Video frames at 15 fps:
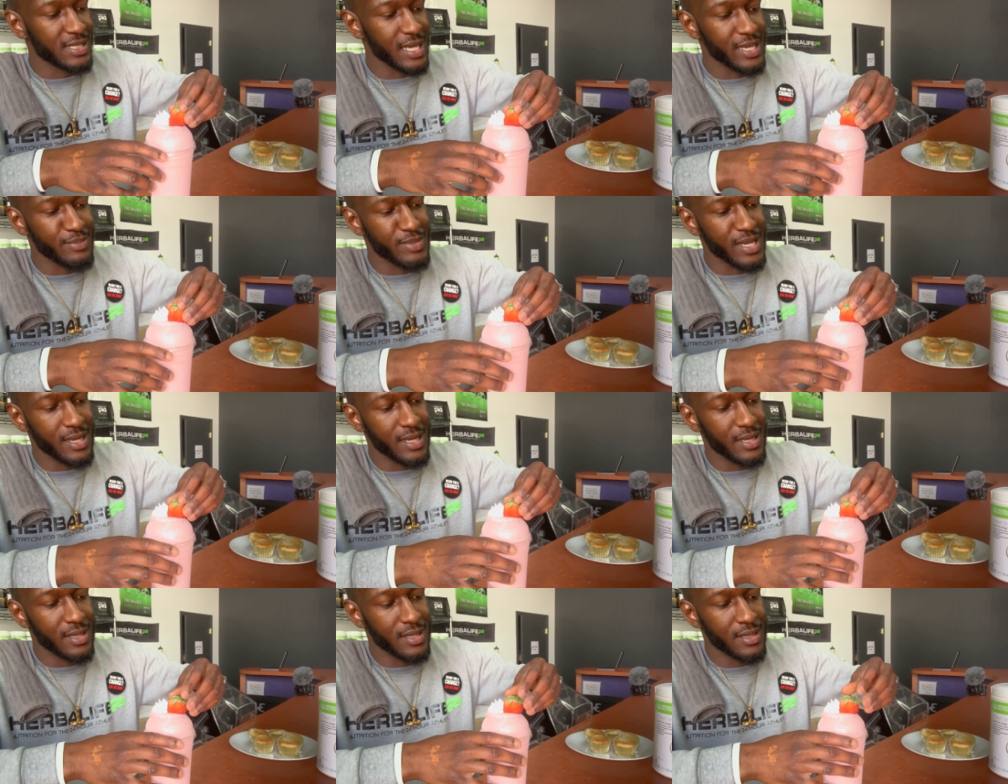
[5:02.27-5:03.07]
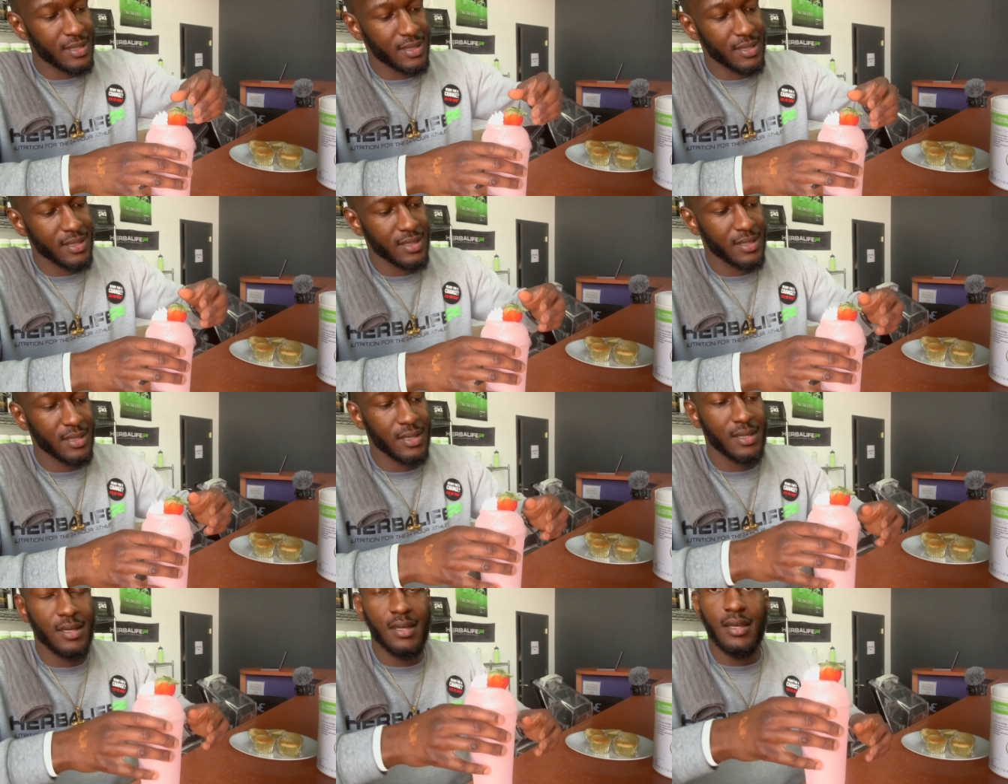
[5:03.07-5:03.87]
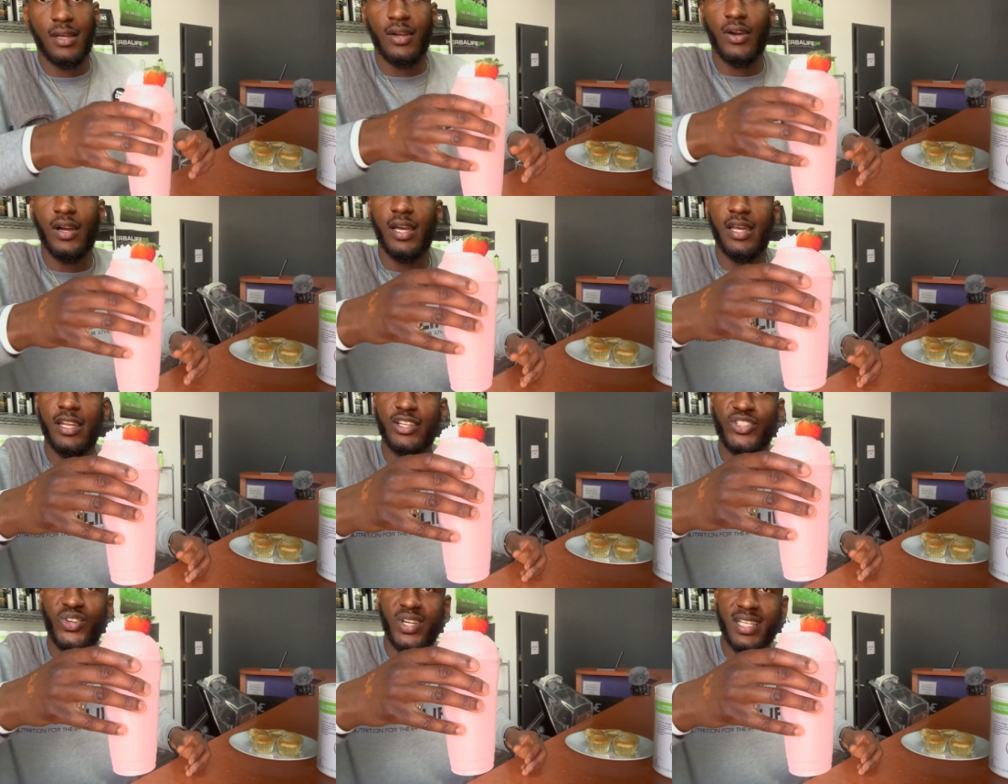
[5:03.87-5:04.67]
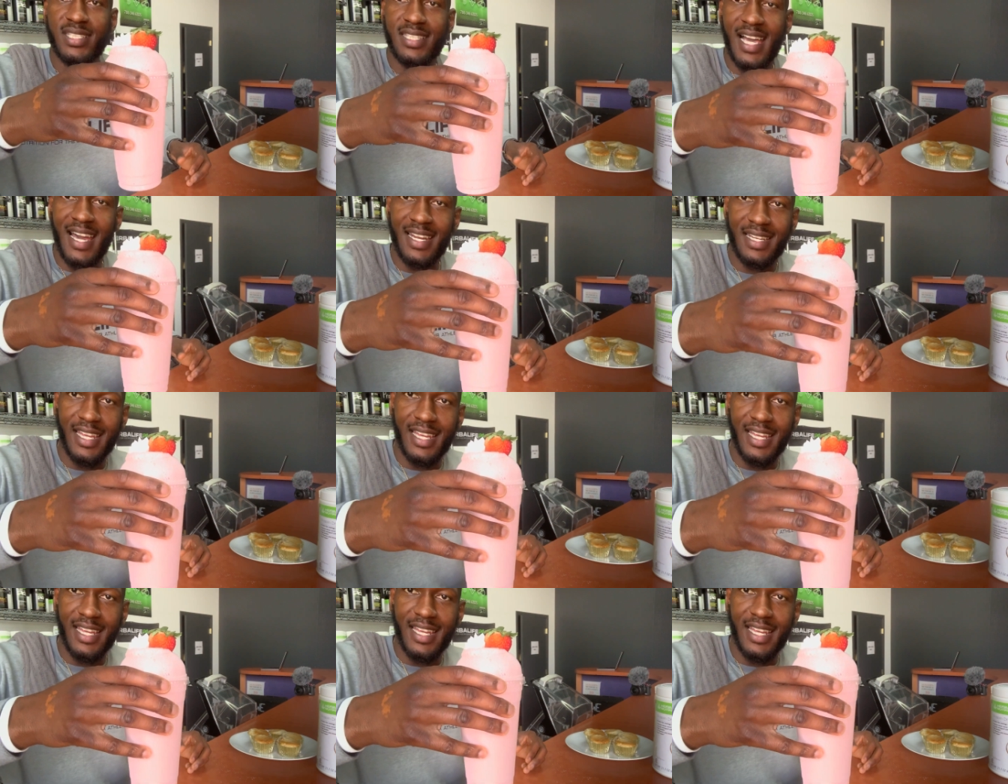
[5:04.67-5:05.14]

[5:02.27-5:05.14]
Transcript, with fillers: Shake, man. Go ahead and enjoy this guy today.